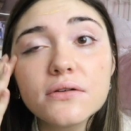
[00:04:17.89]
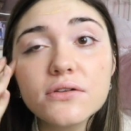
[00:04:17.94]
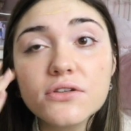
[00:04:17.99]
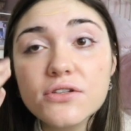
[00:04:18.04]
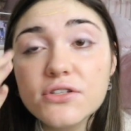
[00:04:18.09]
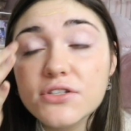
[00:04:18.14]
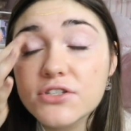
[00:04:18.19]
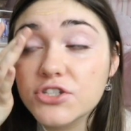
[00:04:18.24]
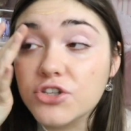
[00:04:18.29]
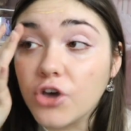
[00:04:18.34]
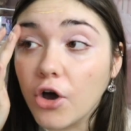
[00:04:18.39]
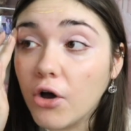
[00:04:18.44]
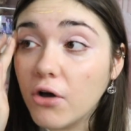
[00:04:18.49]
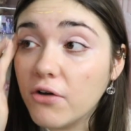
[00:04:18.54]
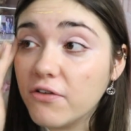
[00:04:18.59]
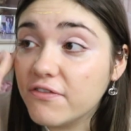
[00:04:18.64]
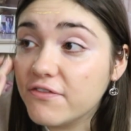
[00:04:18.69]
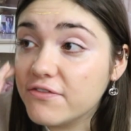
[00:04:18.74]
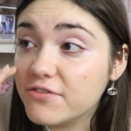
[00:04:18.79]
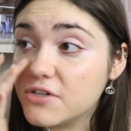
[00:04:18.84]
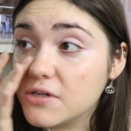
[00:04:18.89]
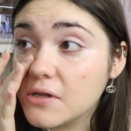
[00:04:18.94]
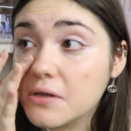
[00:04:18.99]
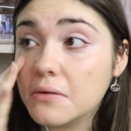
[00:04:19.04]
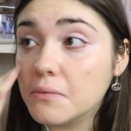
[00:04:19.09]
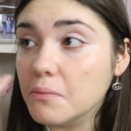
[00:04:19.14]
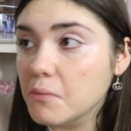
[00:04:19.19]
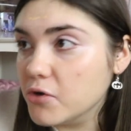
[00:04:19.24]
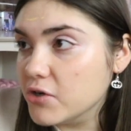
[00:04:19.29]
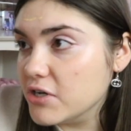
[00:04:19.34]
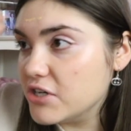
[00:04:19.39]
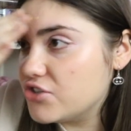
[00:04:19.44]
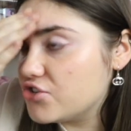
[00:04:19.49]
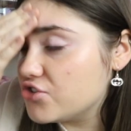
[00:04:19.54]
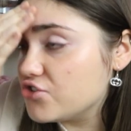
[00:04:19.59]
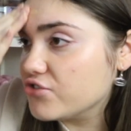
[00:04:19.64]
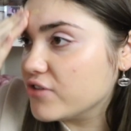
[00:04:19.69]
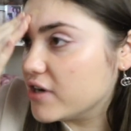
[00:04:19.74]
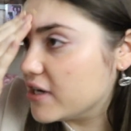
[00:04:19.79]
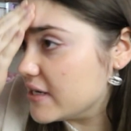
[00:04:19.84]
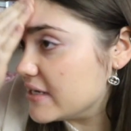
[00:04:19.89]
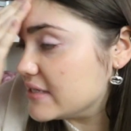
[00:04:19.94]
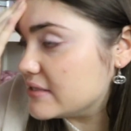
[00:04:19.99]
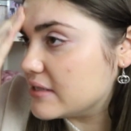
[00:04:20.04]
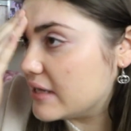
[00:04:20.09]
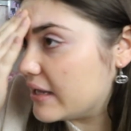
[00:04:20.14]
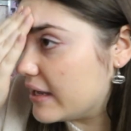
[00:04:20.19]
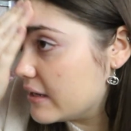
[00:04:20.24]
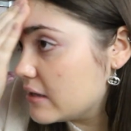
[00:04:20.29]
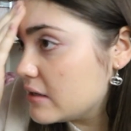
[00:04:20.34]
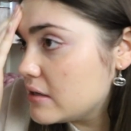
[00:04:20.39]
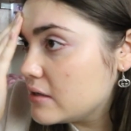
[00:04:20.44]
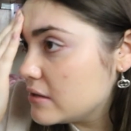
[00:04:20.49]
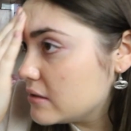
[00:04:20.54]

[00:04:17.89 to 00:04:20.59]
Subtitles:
soft, moisturising.